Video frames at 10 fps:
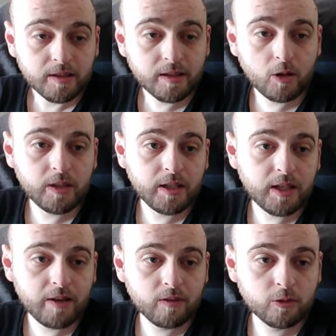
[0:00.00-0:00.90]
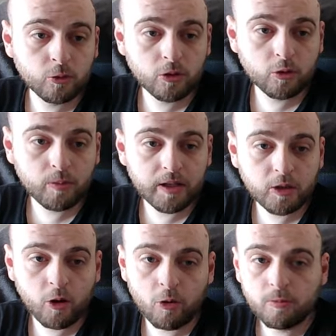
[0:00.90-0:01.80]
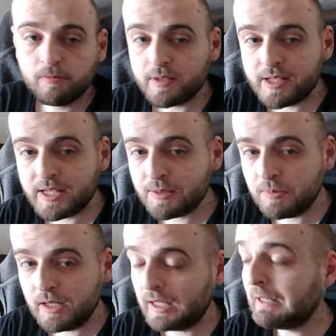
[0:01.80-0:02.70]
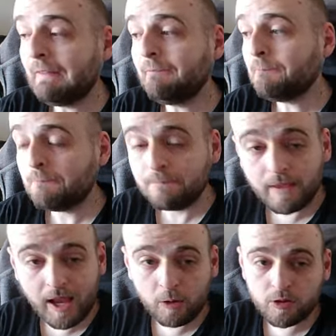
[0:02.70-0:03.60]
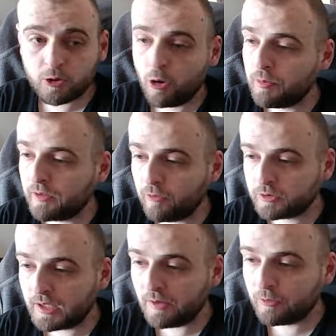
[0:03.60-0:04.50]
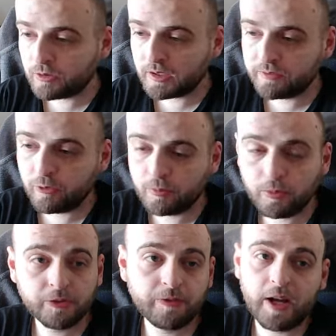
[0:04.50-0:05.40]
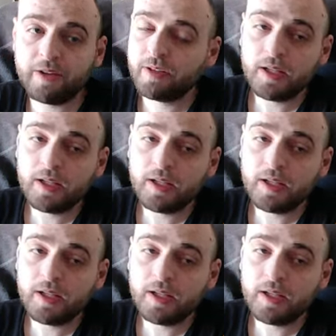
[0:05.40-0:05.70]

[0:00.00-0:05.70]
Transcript: Now they have Donnarumma in goal, 6 million. I was hoping for Trafford at 4.5,